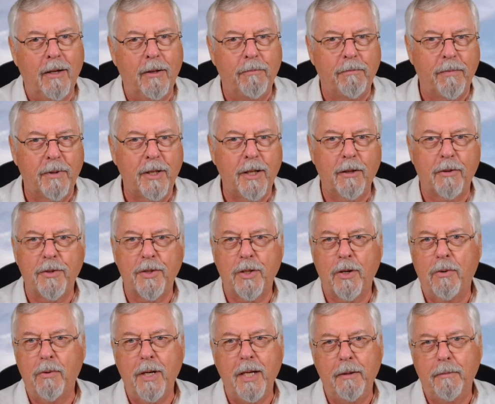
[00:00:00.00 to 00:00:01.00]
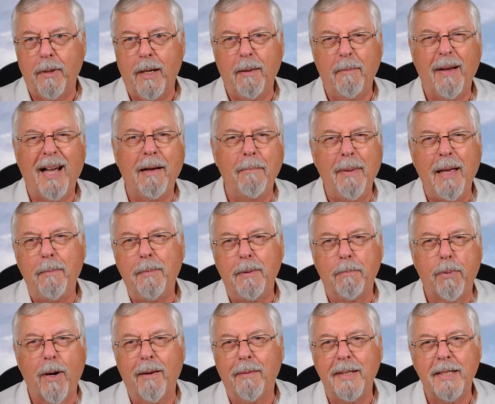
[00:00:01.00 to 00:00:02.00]
and there's only I may be
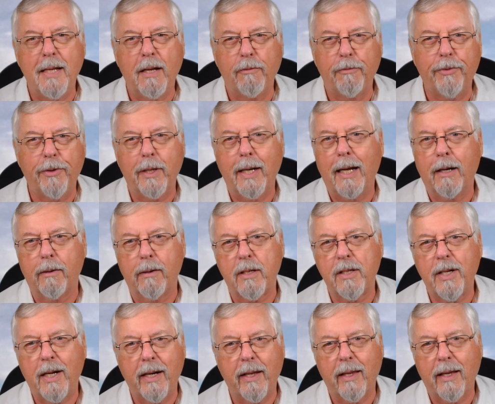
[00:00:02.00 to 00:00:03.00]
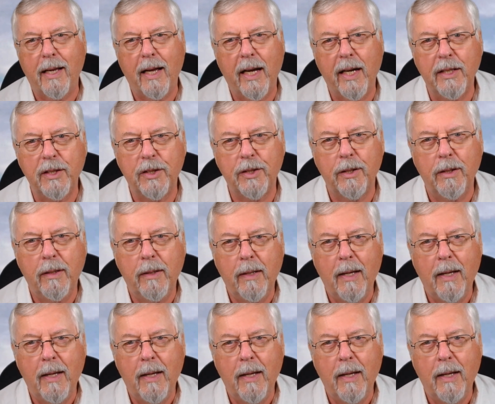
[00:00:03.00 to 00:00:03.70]
probably 10 foot out of the side of the guides.